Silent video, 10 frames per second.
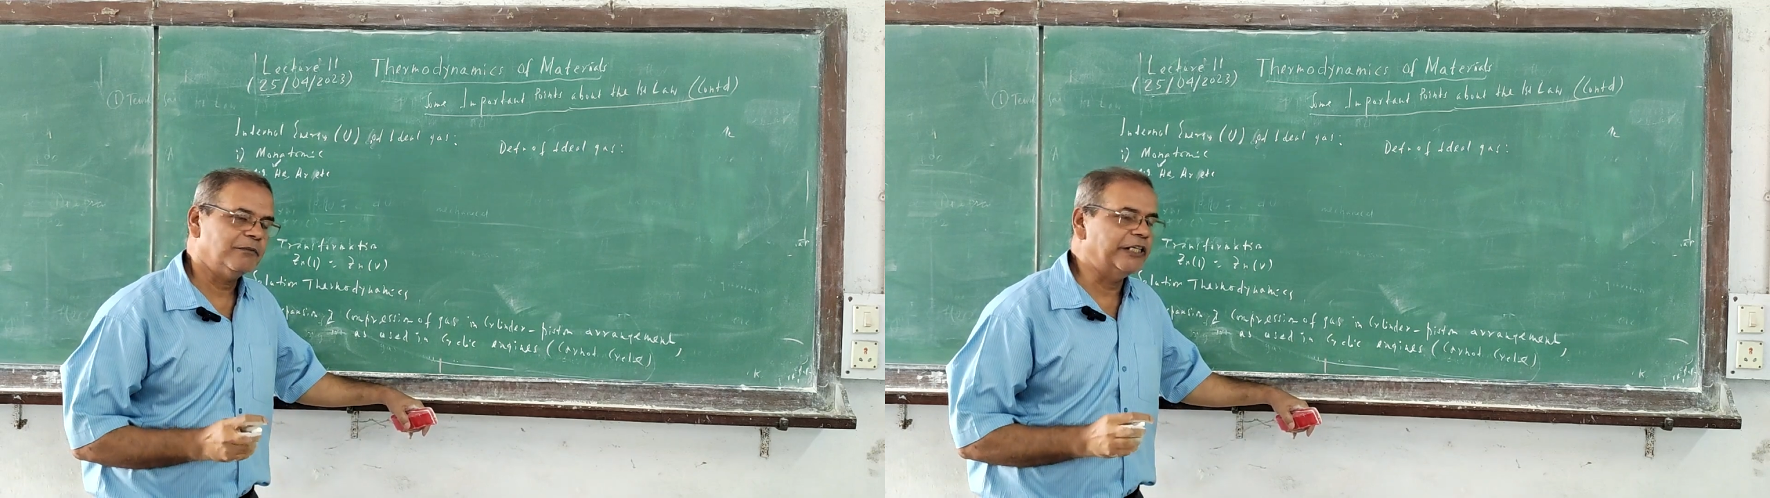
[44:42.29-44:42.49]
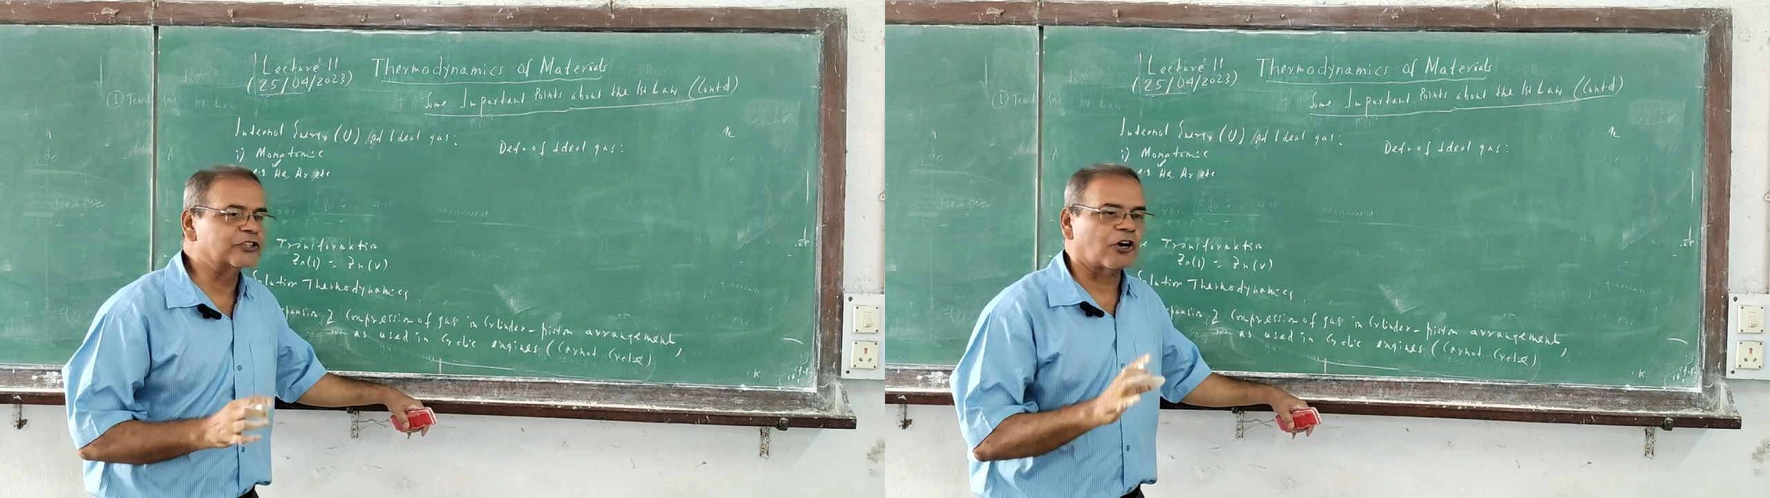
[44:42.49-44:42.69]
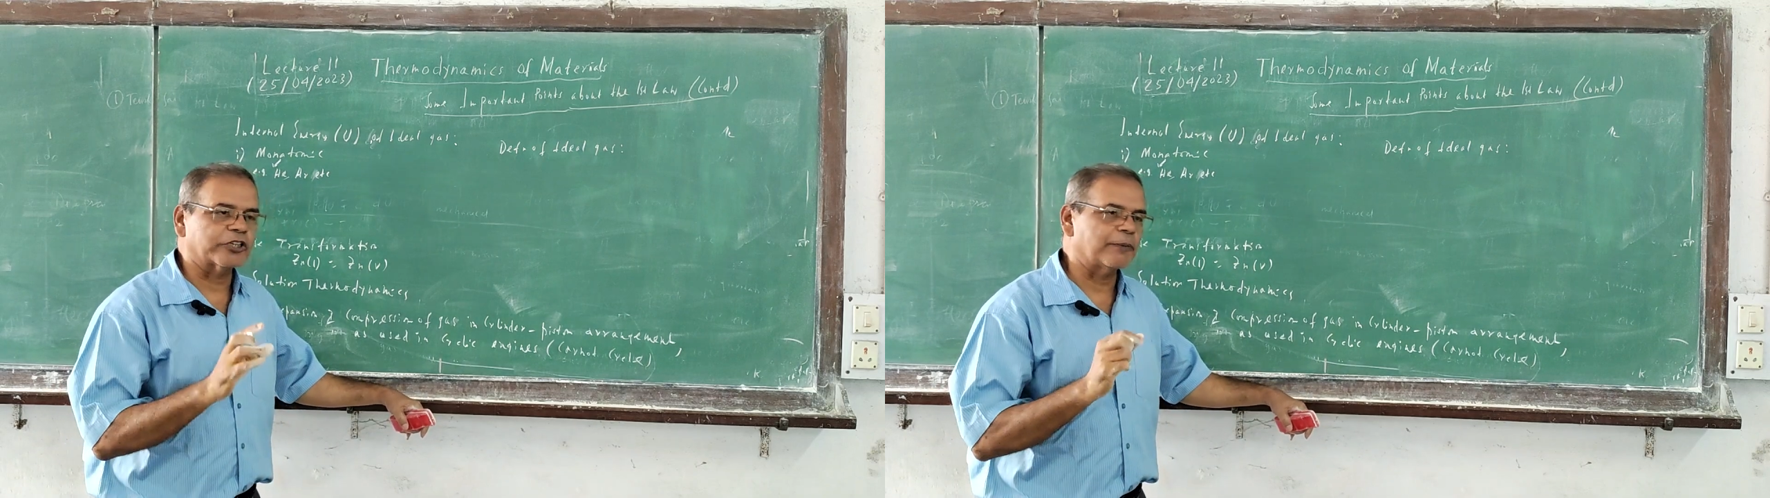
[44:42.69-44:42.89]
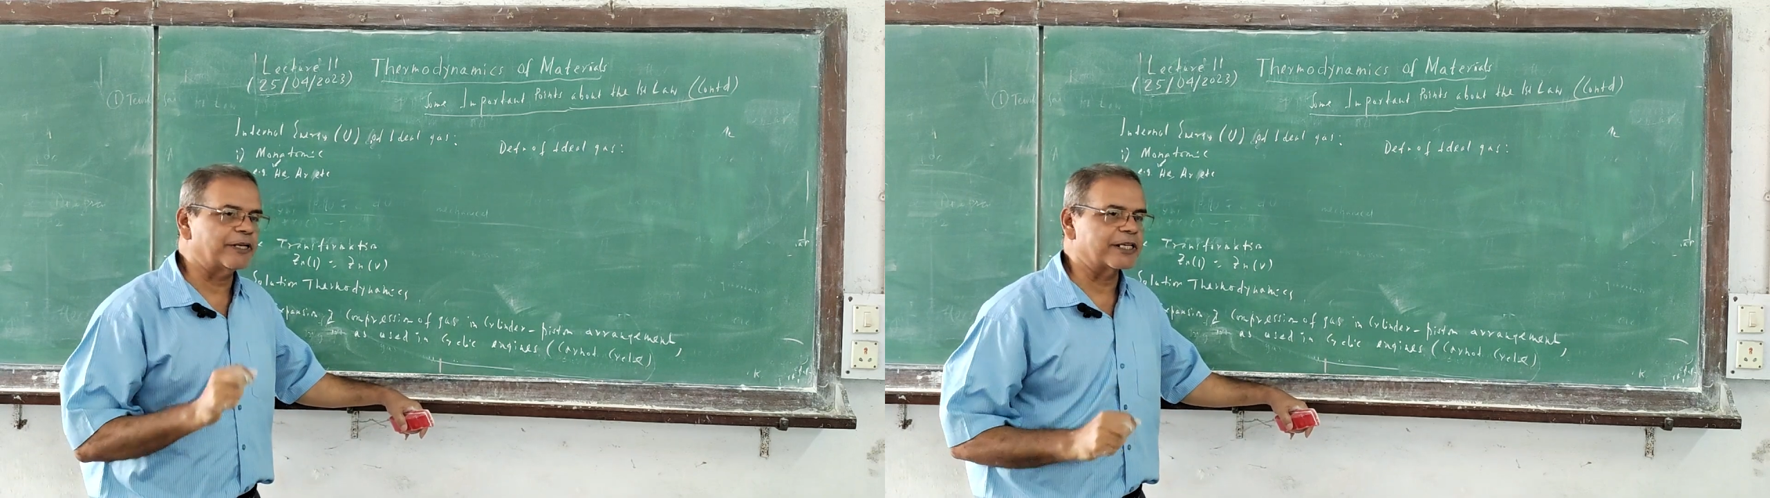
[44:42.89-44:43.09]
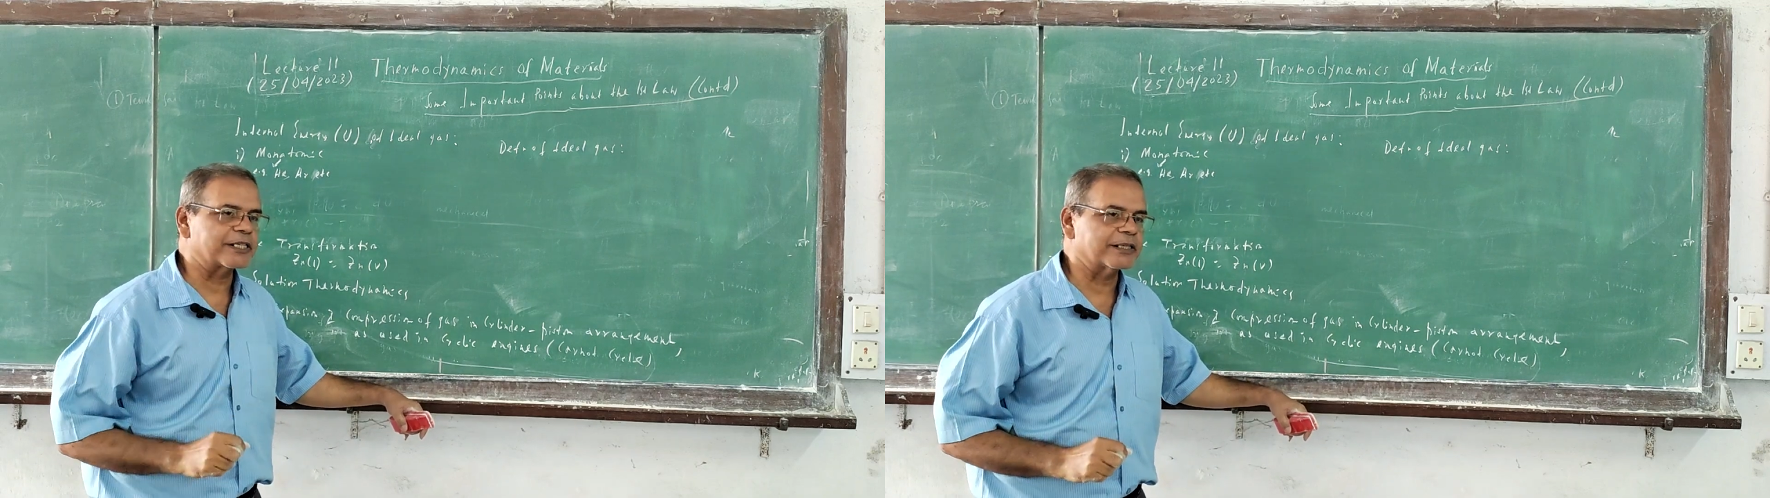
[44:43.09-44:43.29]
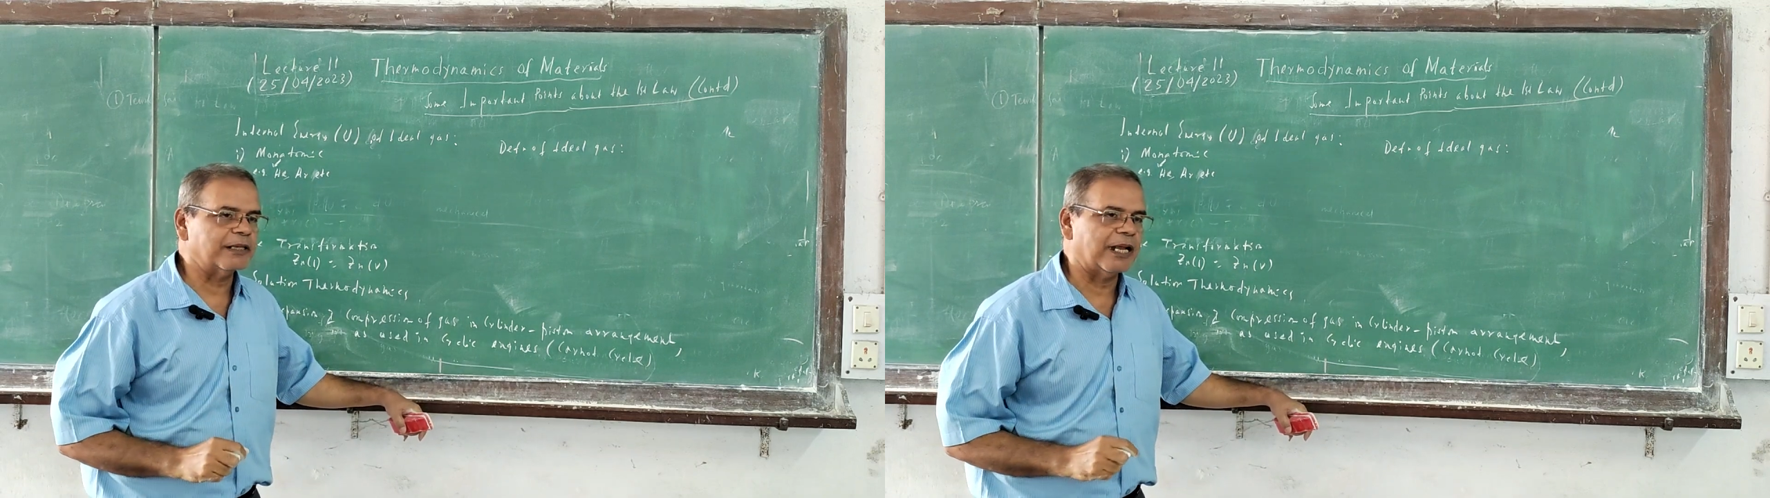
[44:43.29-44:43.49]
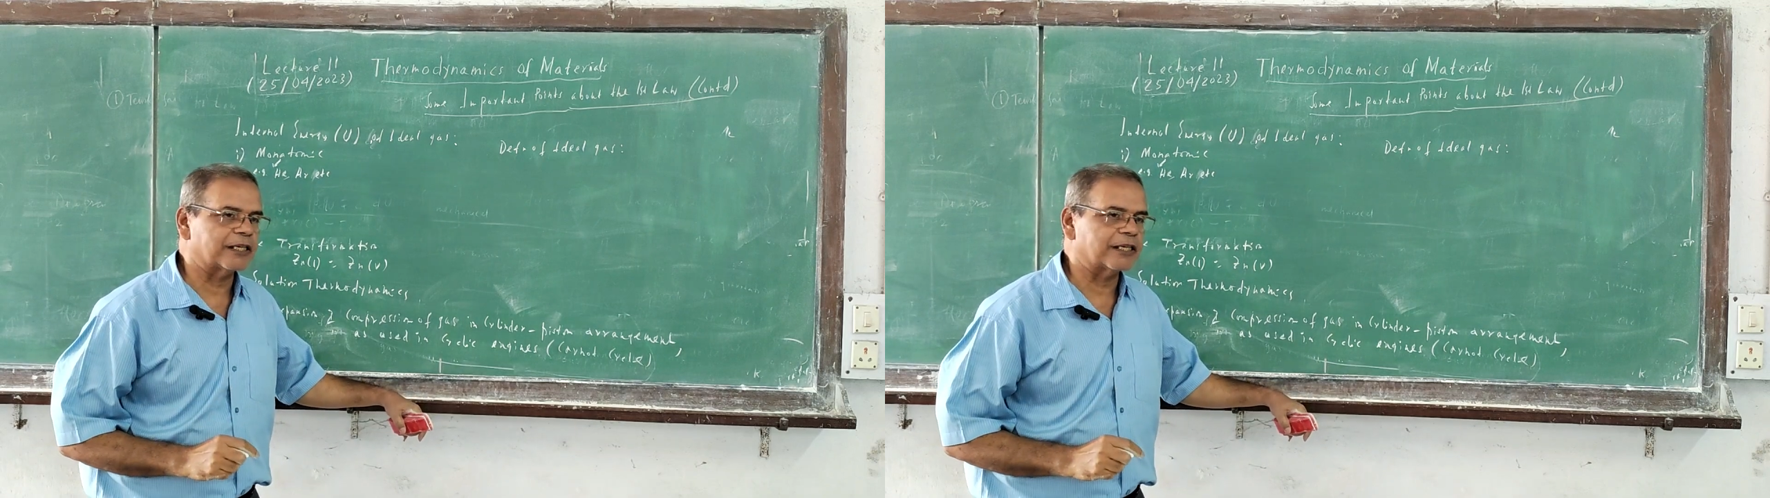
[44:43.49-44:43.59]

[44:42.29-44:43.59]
Very short definition